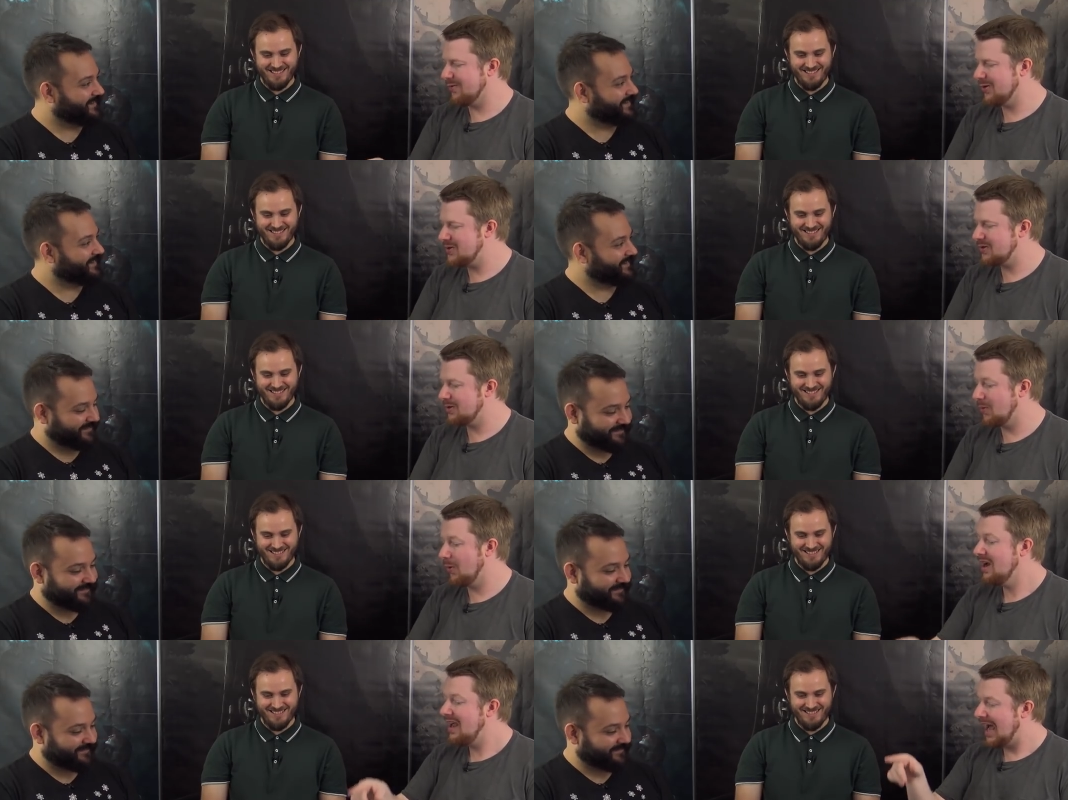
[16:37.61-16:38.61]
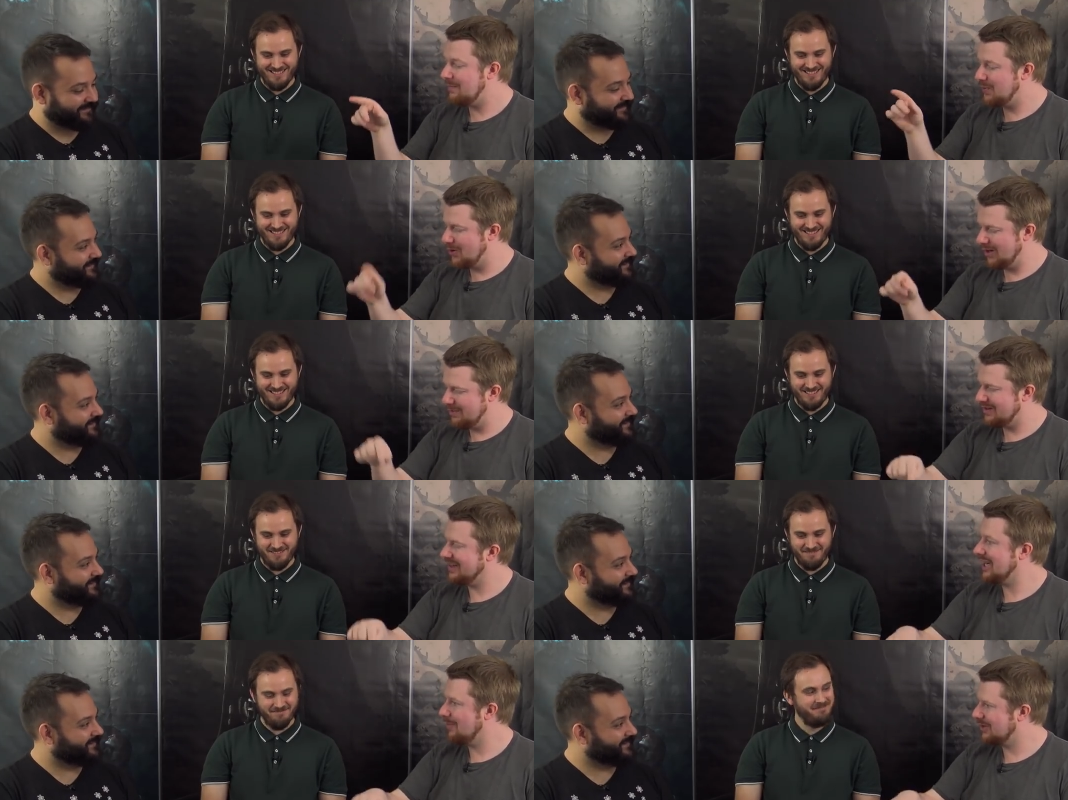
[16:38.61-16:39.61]
Speaker 1: virtues on the board. I'd purely been
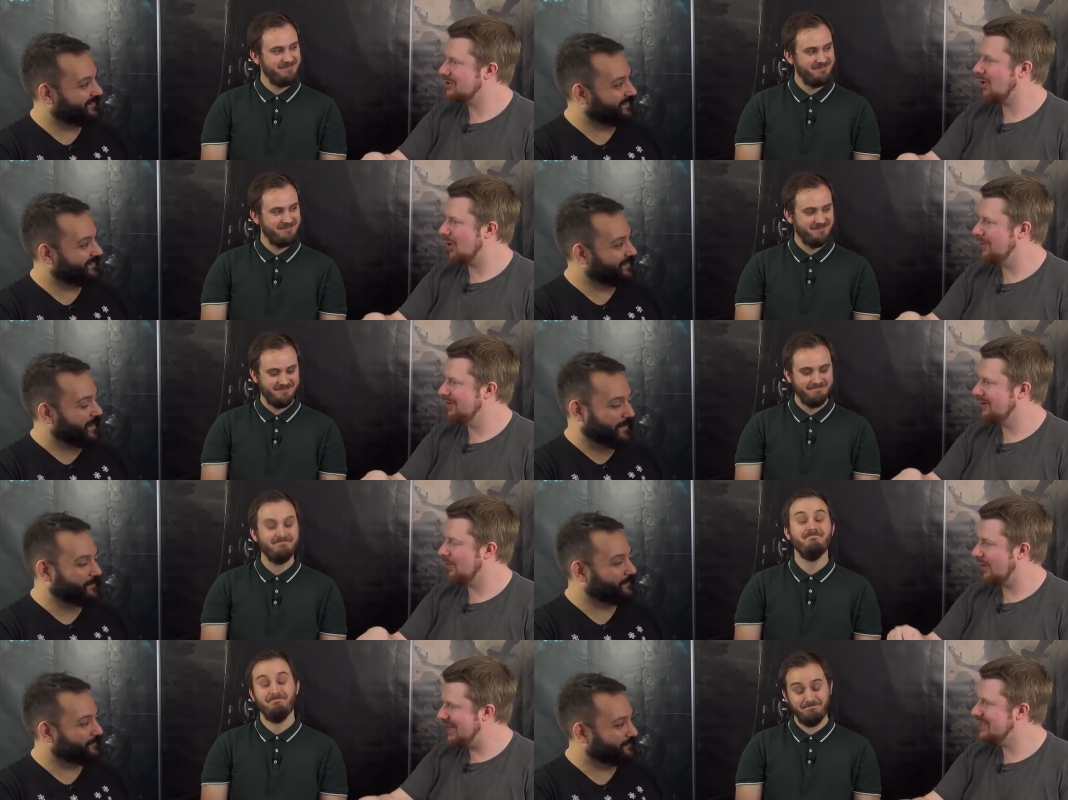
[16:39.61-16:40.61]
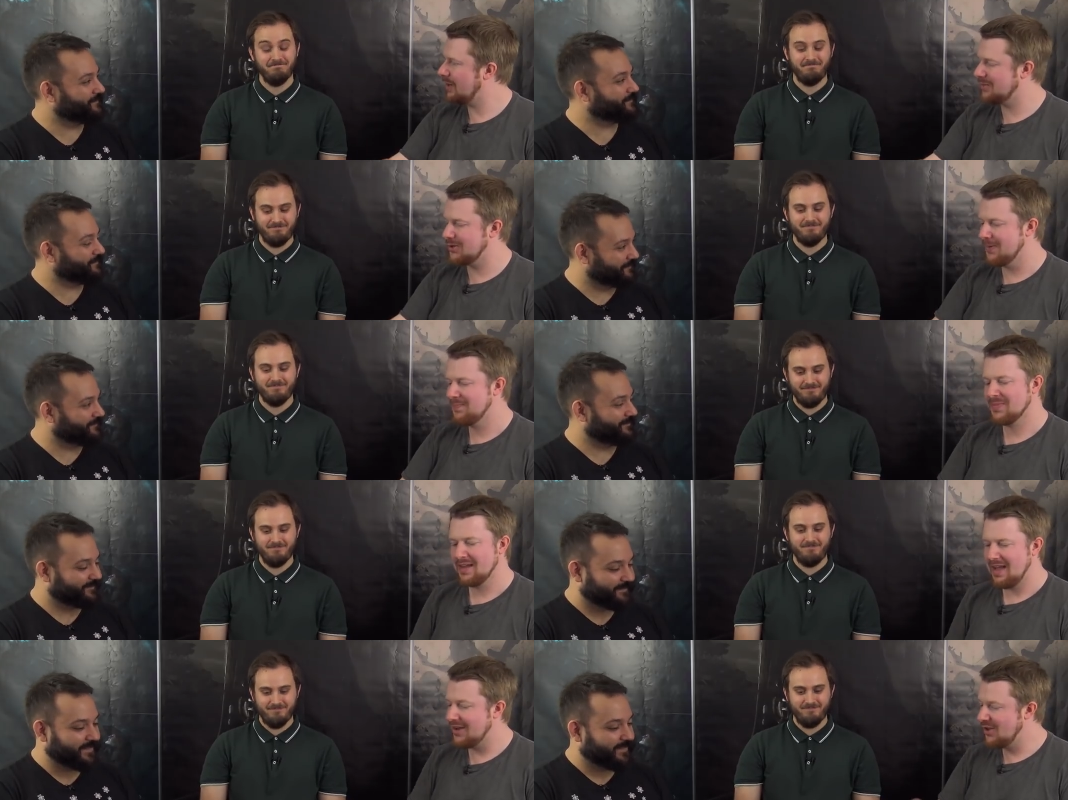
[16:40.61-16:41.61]
thinking about Solomon uh -huh. and what mm. he's up to. Mm
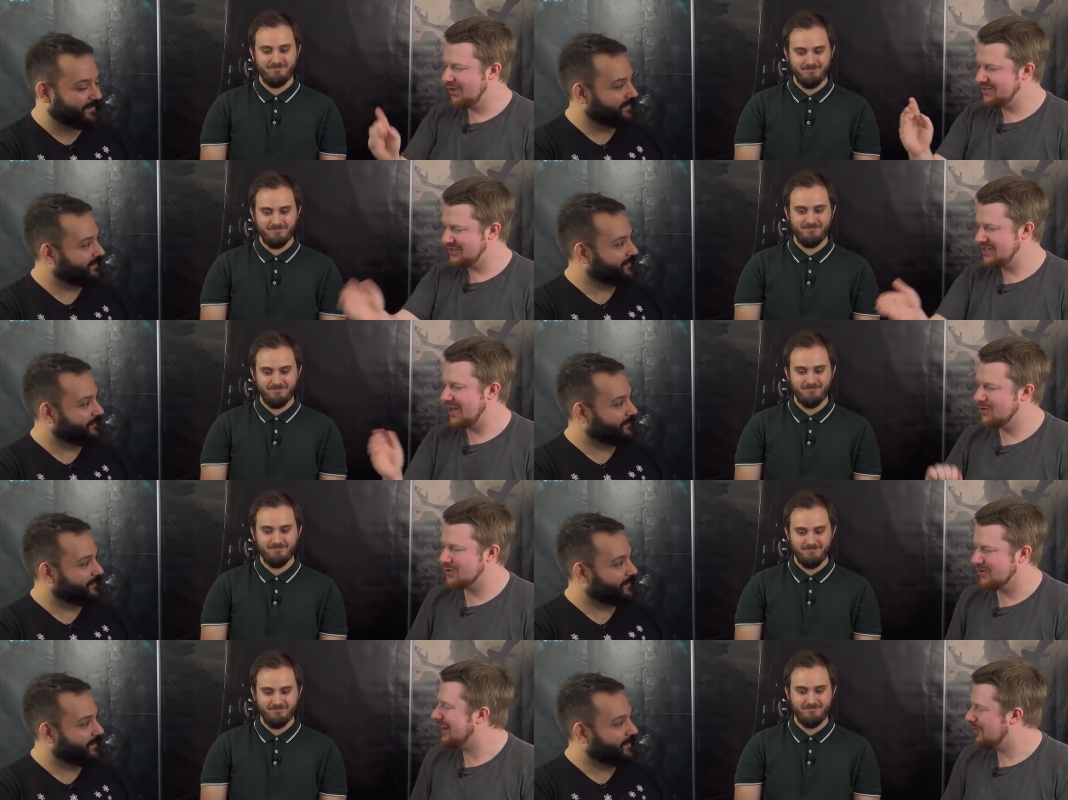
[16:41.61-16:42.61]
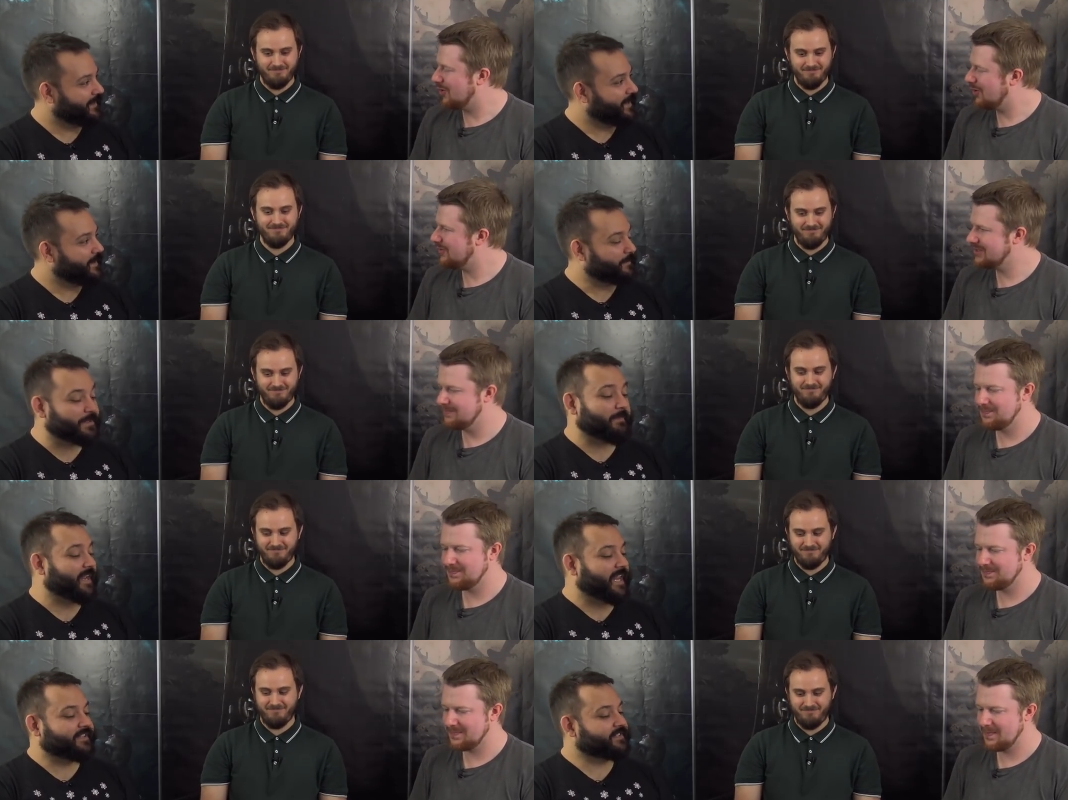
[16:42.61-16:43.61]
-hmm. And now there's a shadow directly in front of us.
Speaker 2: But my
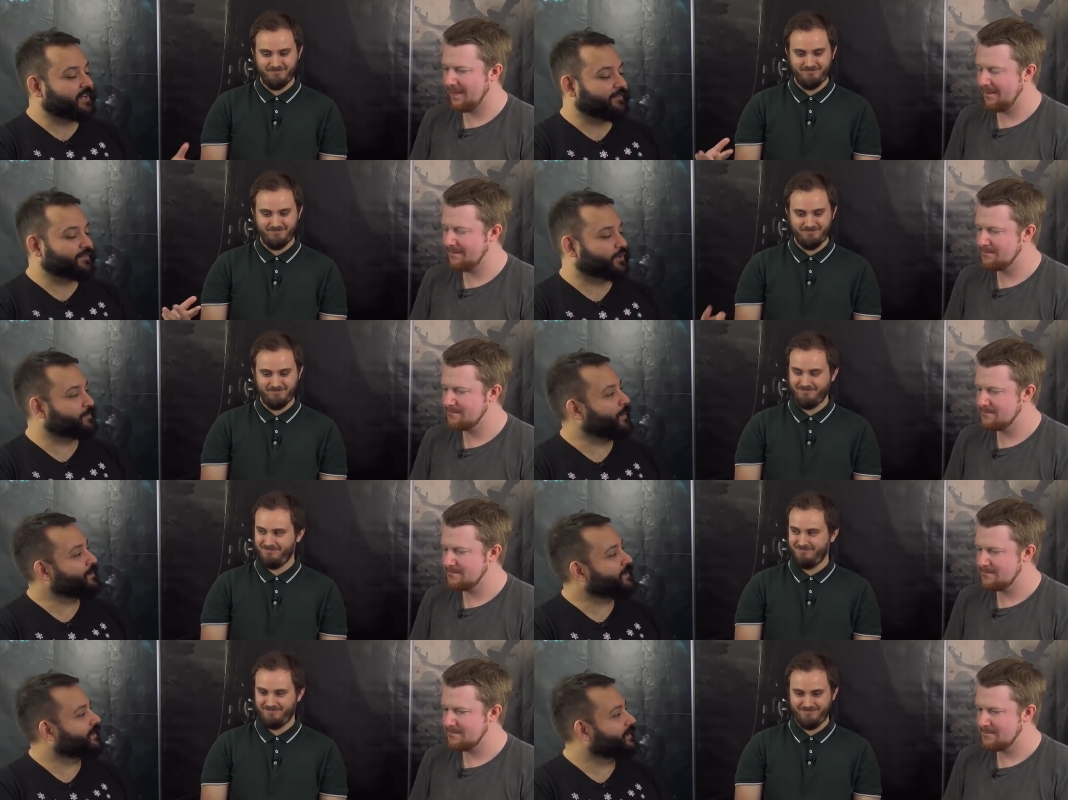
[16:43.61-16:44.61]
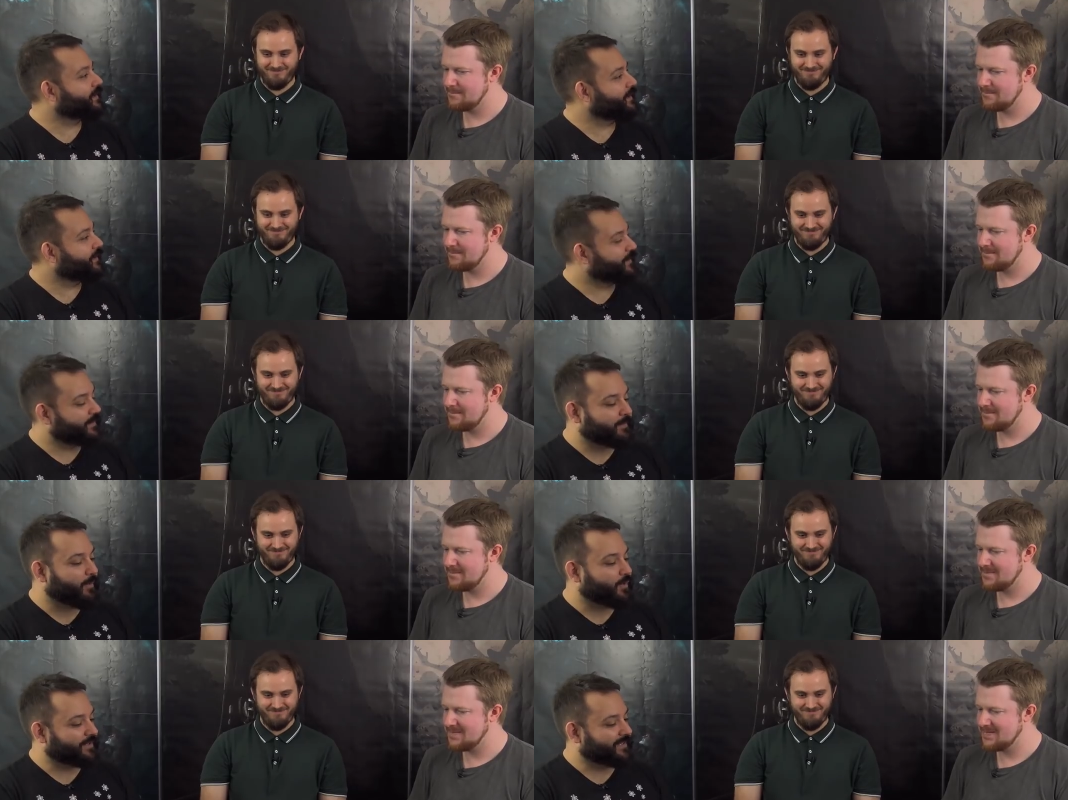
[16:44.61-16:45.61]
lady servitors populate the, the, the
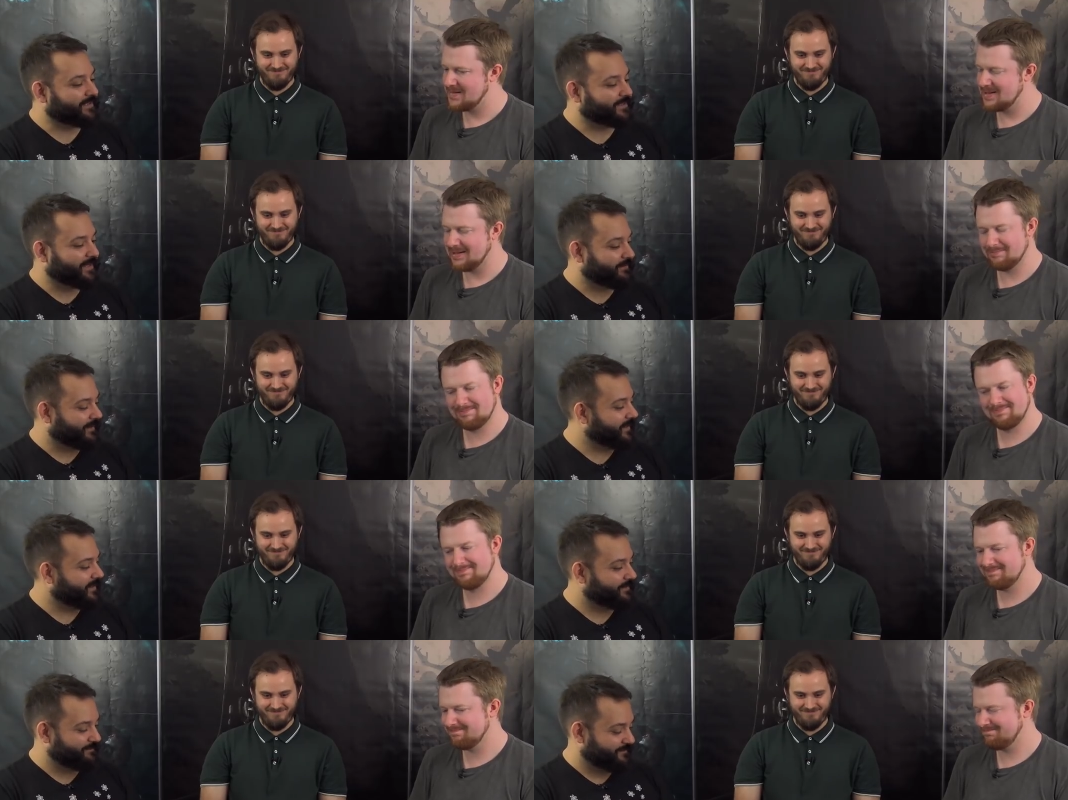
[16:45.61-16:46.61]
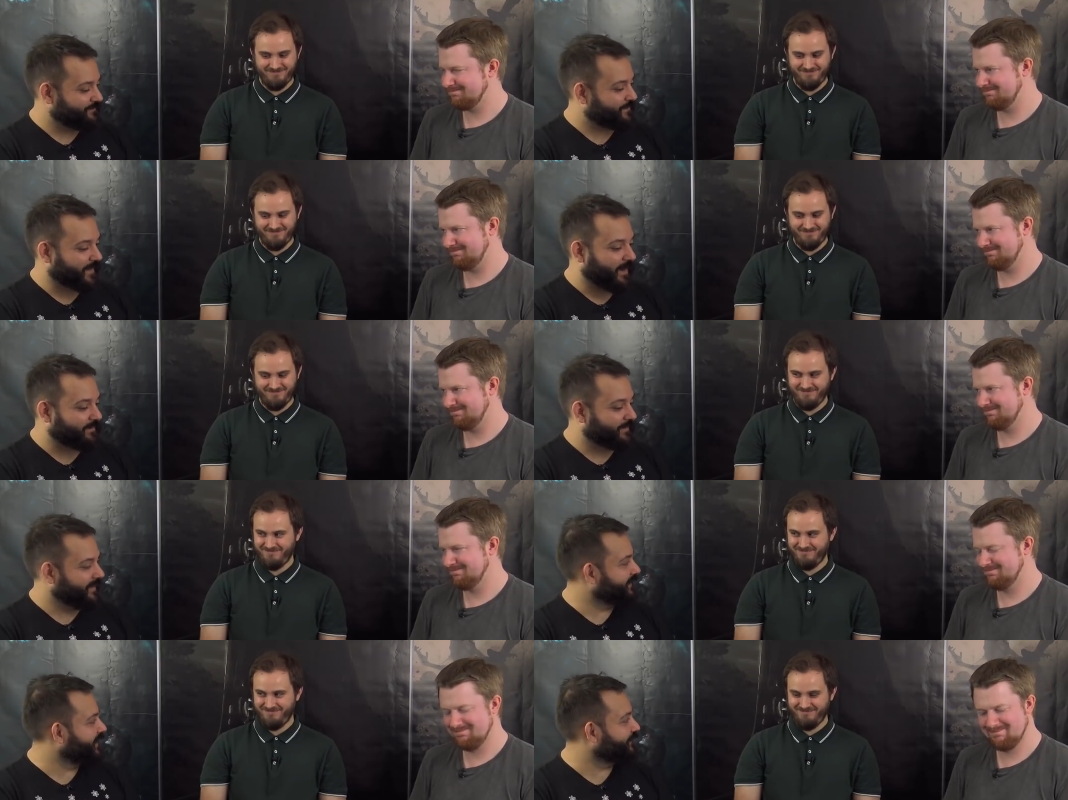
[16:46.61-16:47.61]
board, and I really, I
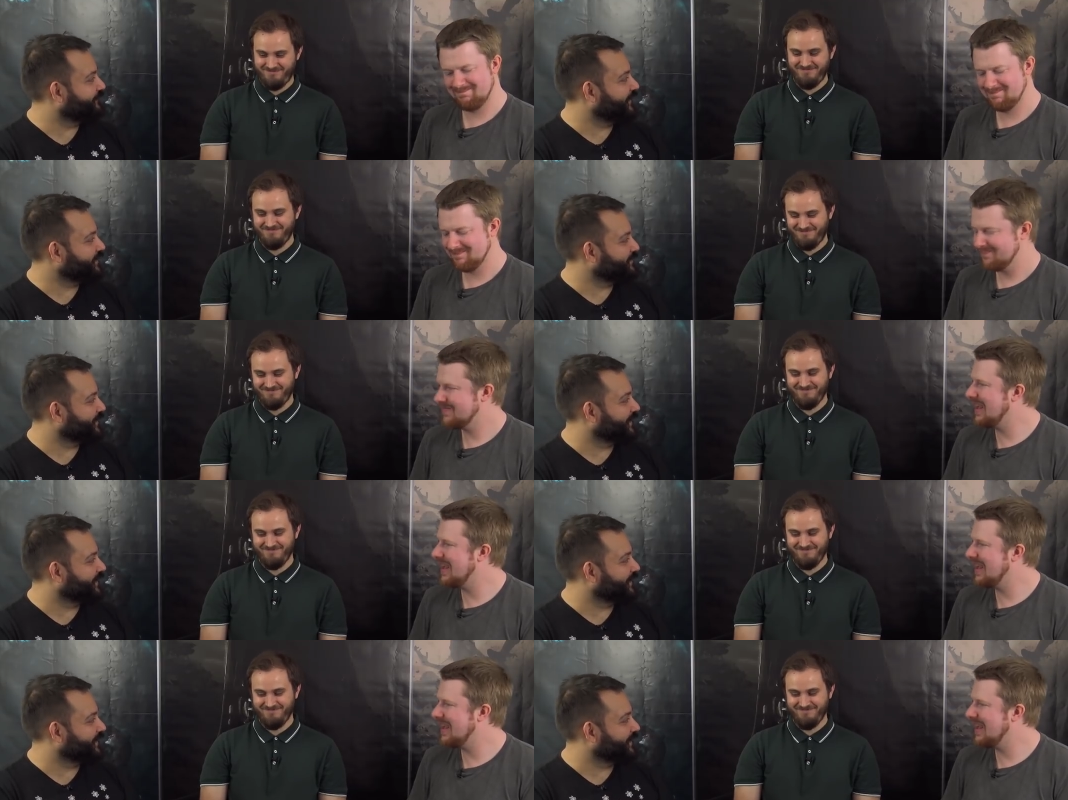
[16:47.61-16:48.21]
really have fun when